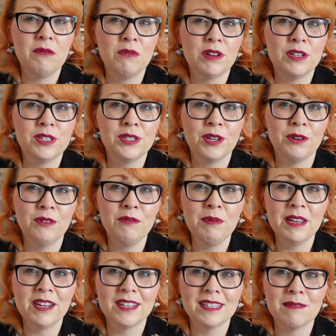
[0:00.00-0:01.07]
want to sew,
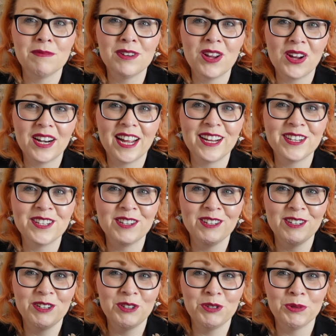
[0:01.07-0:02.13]
because I'm not
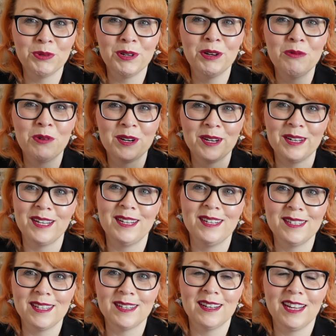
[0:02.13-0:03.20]
actually sure what it
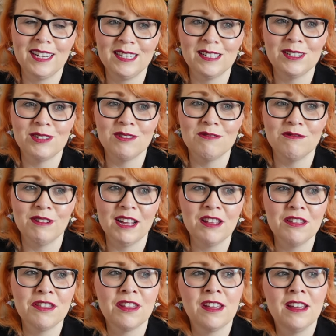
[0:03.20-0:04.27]
is I'd like to sew
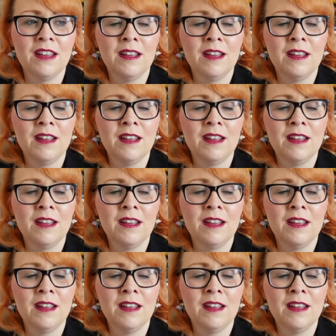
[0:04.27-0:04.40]
with.